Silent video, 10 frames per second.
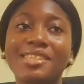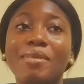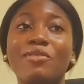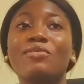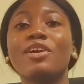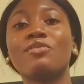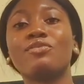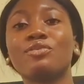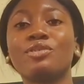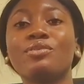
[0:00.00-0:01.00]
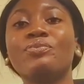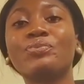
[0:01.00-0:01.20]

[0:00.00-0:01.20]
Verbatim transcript: is my favorite food.